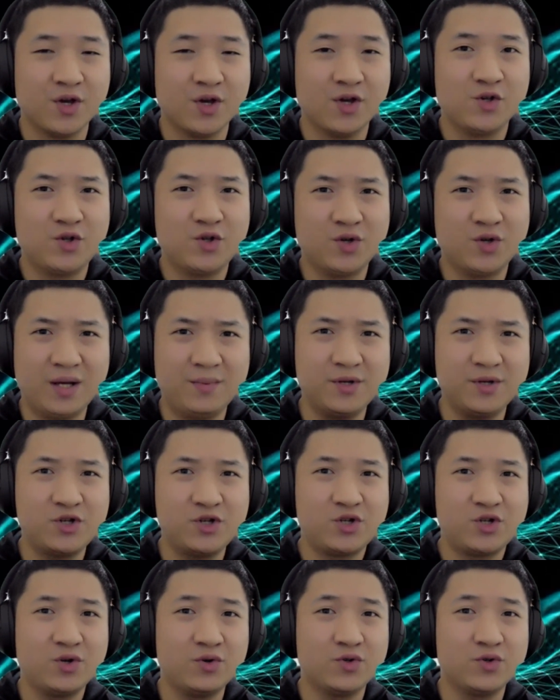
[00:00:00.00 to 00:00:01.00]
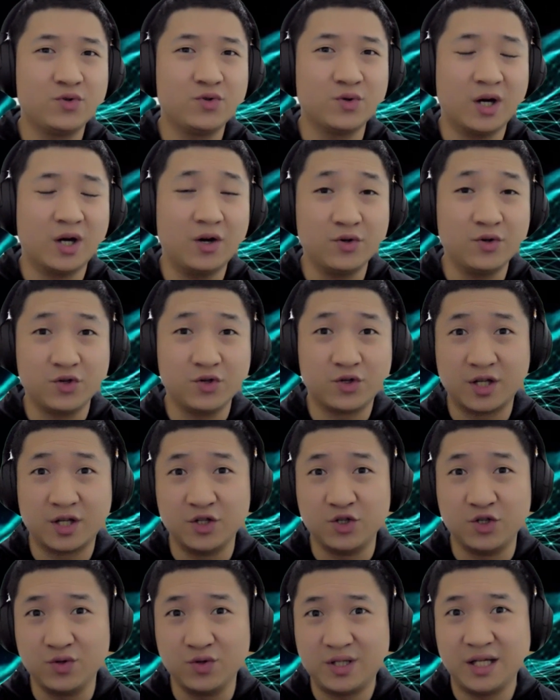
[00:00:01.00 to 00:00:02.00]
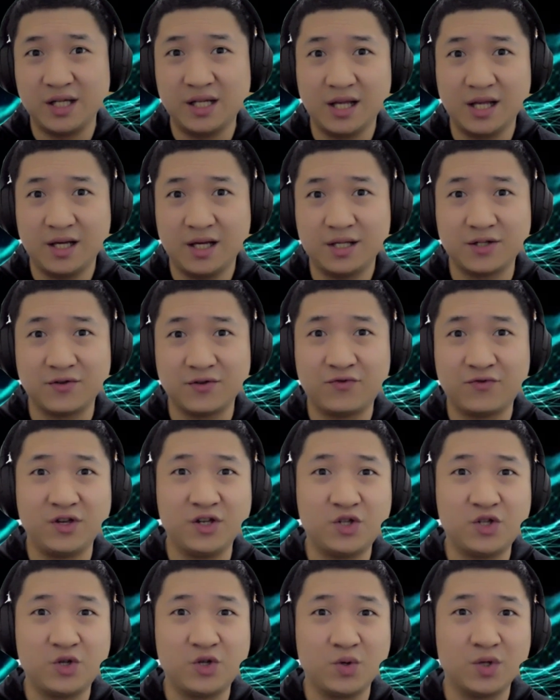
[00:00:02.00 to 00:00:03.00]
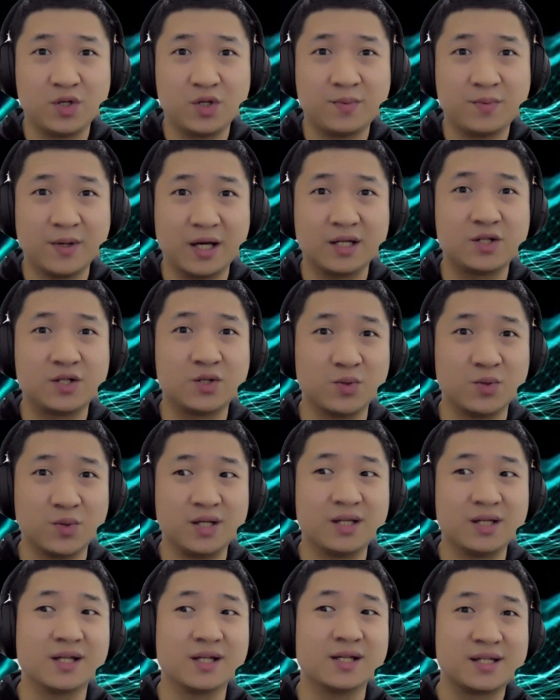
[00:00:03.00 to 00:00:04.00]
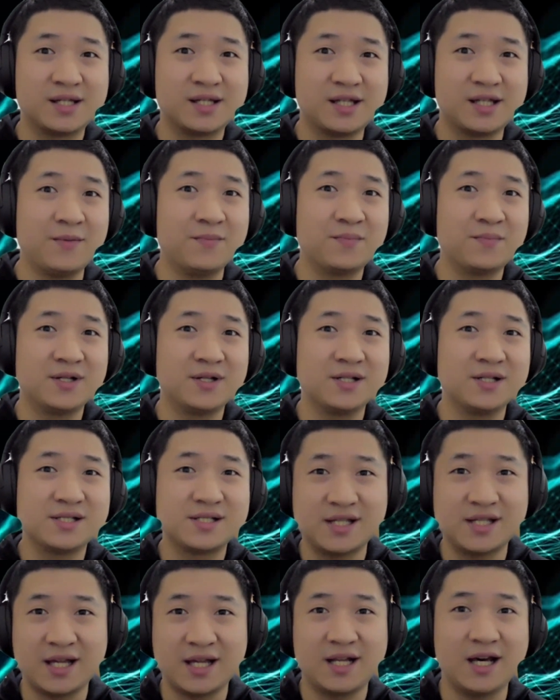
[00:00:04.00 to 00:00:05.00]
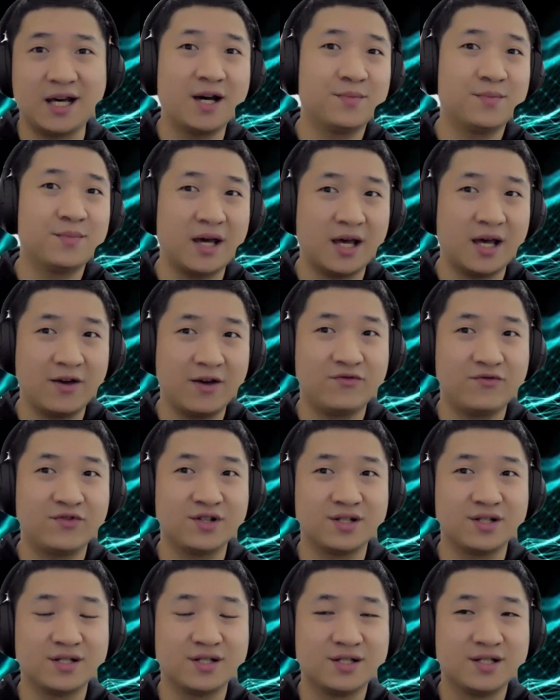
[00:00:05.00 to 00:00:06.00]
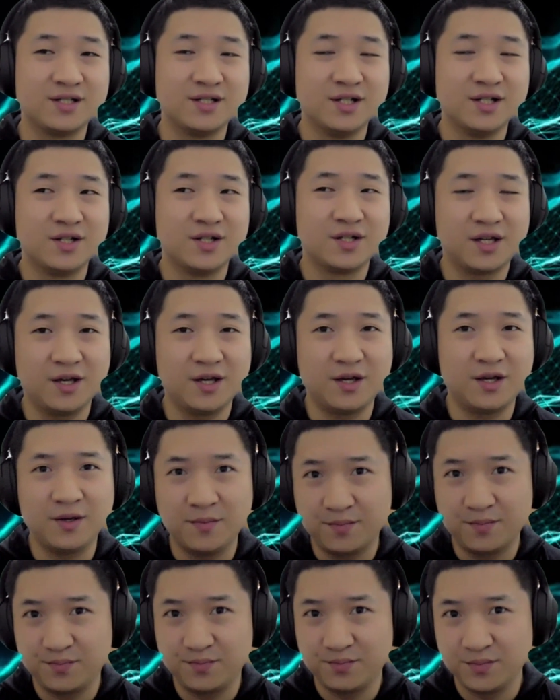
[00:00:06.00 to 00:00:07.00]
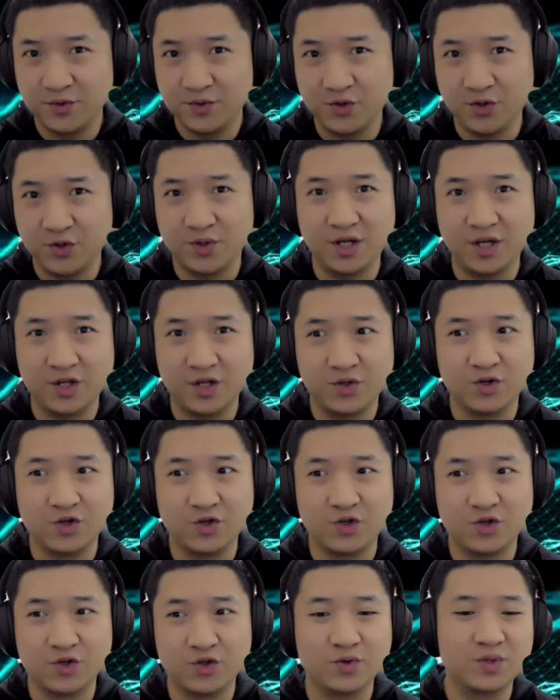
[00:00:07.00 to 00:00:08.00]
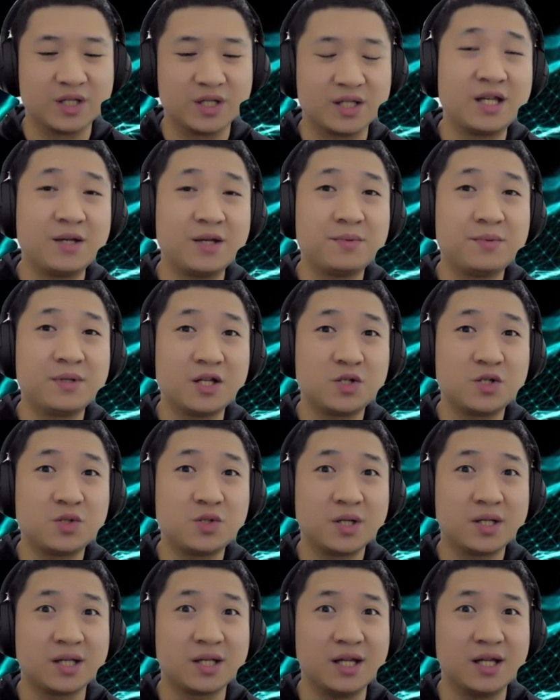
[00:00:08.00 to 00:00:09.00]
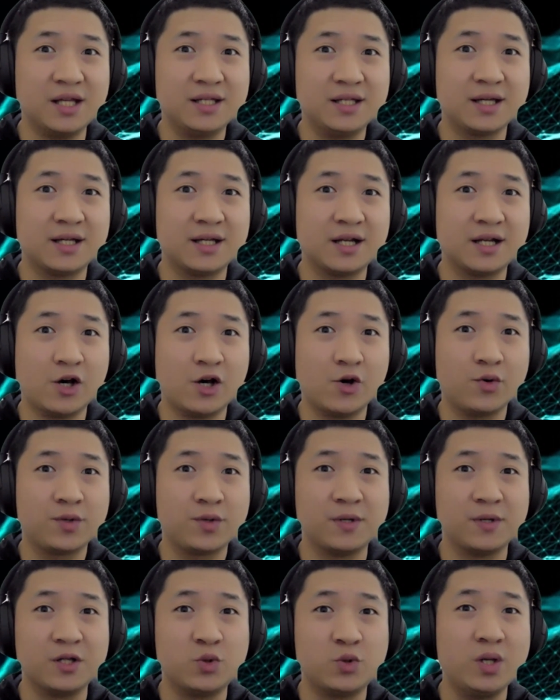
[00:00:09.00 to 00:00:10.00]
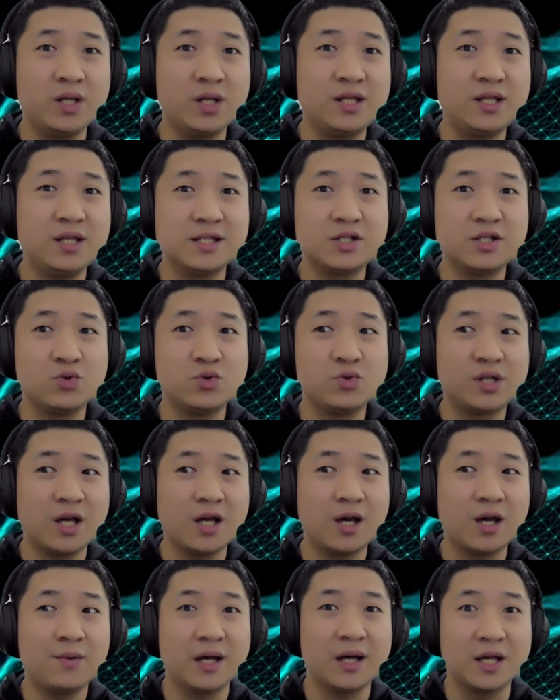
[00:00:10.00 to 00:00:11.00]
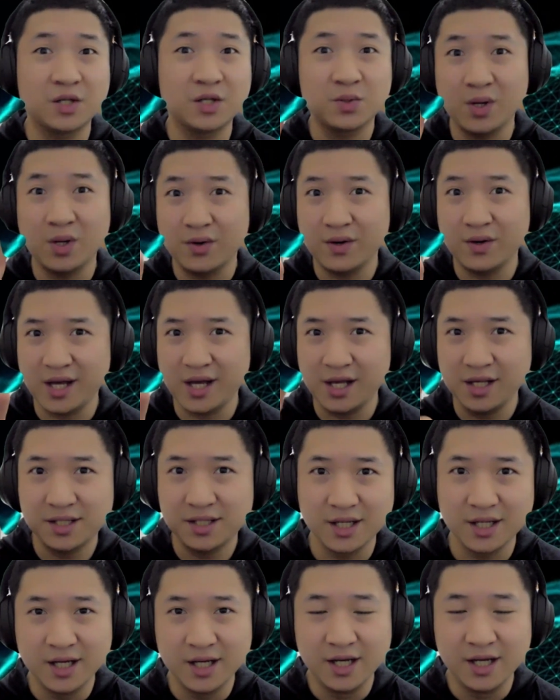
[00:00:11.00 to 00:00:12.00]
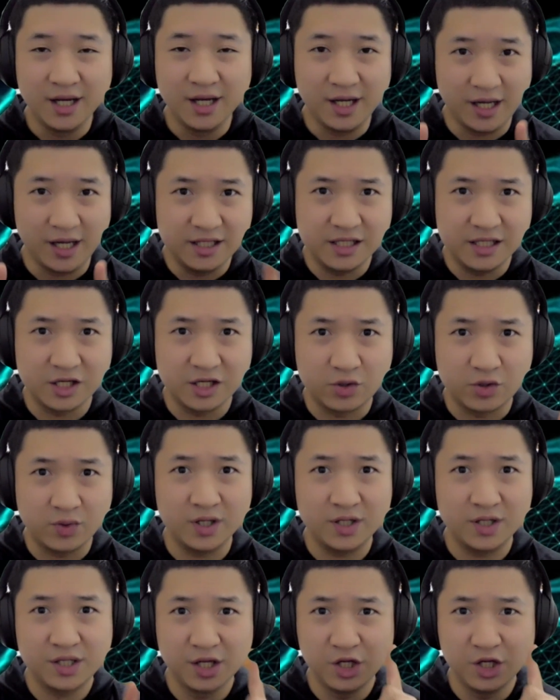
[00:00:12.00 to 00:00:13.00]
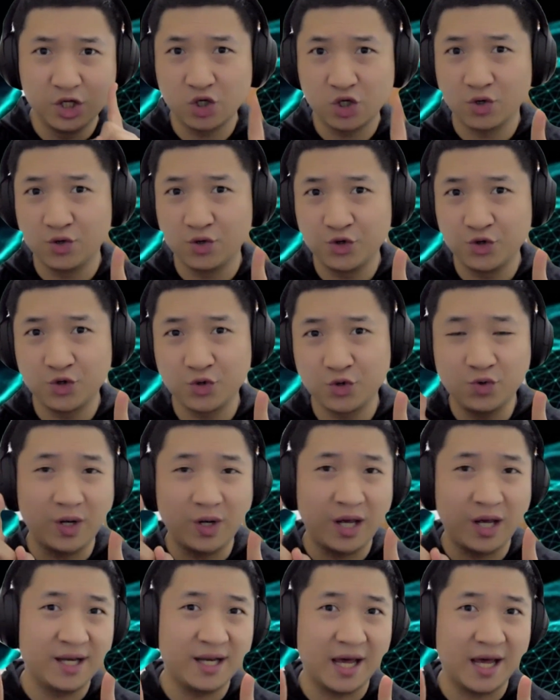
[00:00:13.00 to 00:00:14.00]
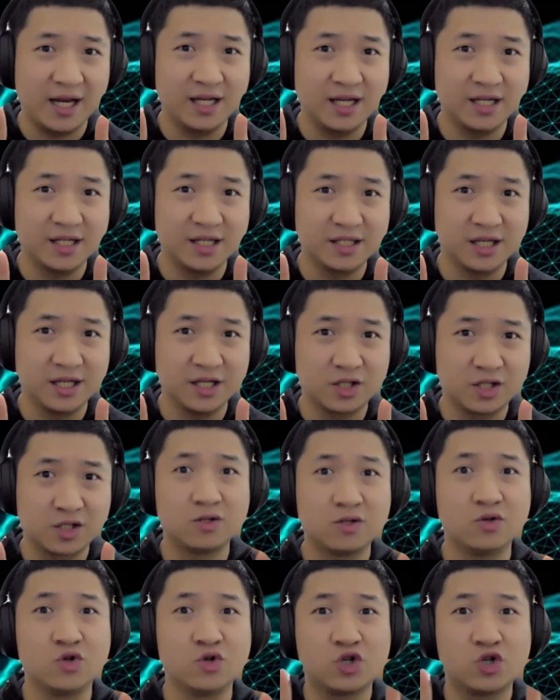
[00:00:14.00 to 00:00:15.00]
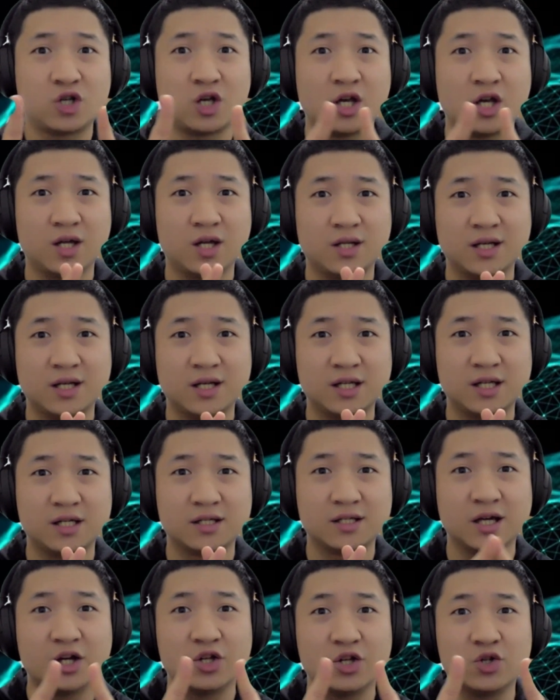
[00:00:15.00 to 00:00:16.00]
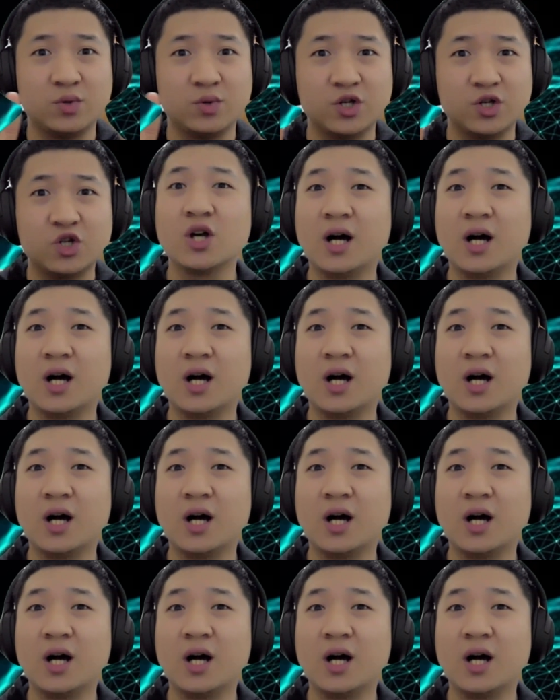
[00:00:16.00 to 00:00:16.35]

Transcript: So let me show you how you can utilize the free tools by doing a simplest setup ever. Okay, so that you will know the tips and tricks and ins and outs between these two setups, as well as integrate Search Console and Analytics to share their data to each